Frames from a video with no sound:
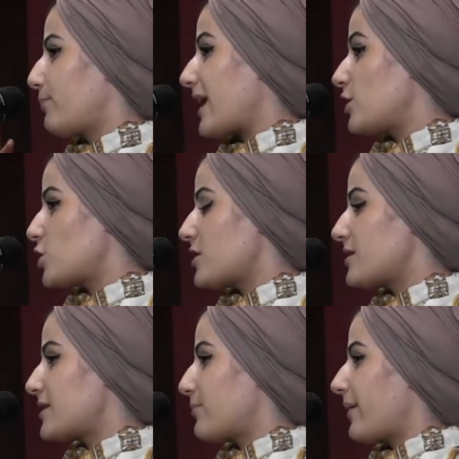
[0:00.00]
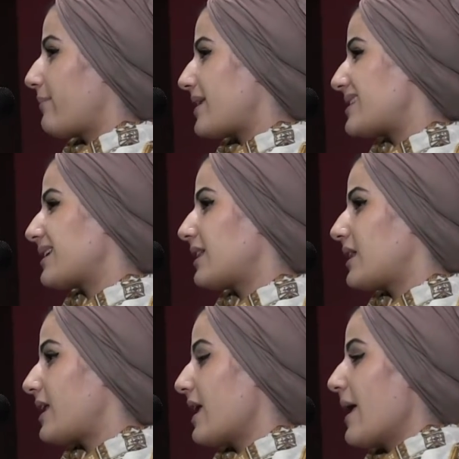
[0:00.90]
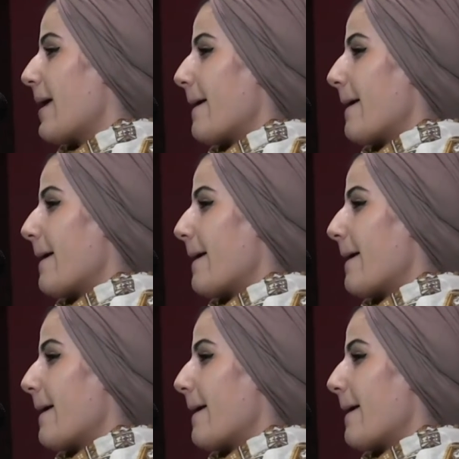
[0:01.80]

patience, but basically